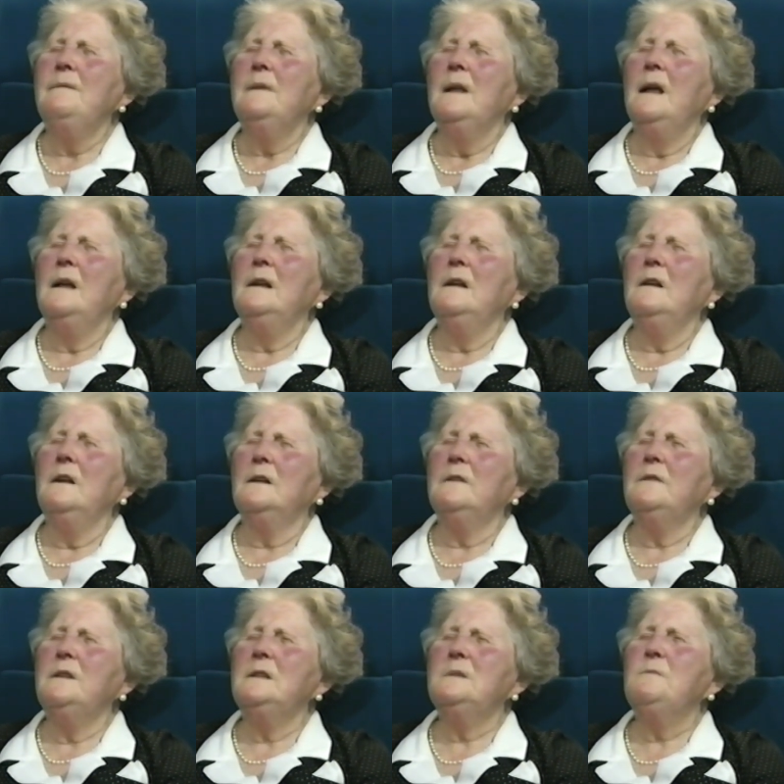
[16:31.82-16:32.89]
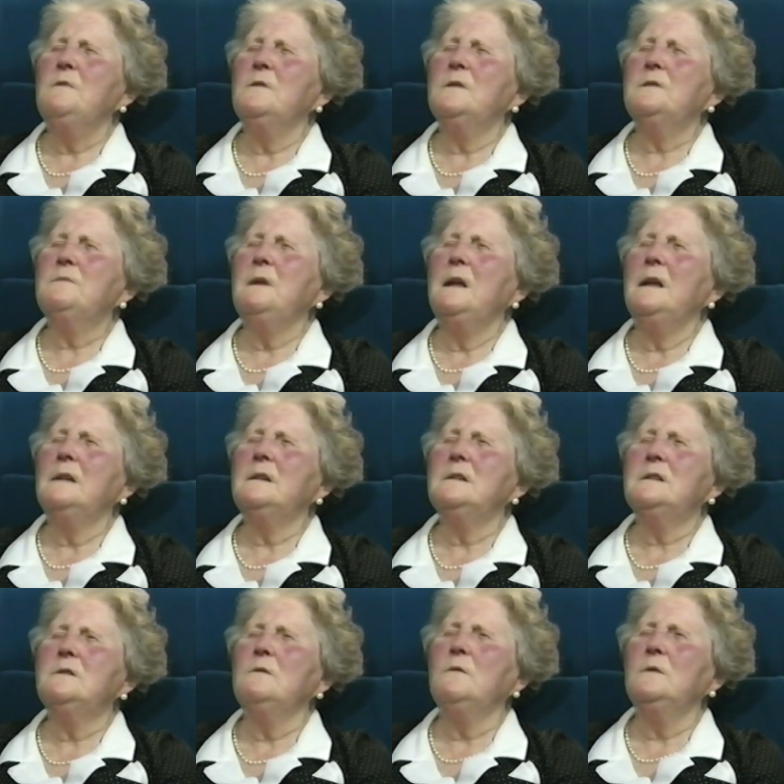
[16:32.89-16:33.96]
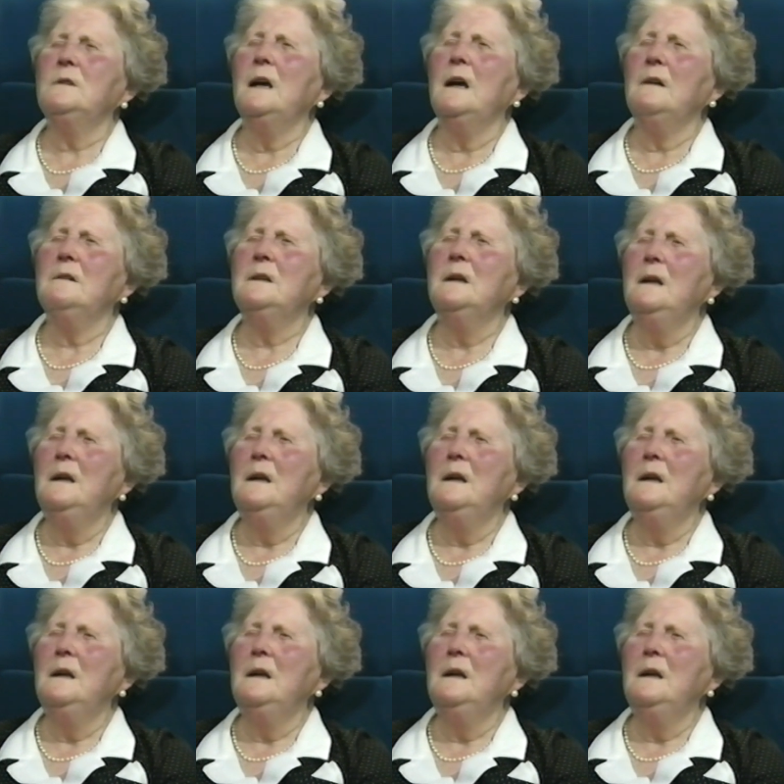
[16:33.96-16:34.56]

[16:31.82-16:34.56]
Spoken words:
And a lot of these books we had to sort out